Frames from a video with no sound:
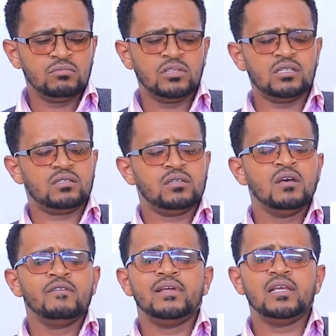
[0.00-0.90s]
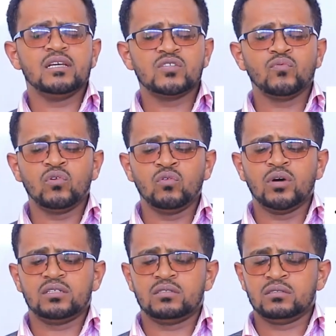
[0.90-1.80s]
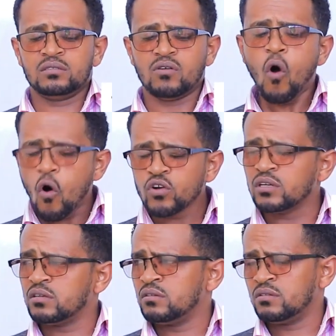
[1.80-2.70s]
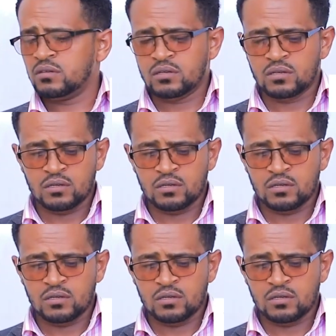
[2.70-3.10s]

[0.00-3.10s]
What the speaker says: This feelings follow what? On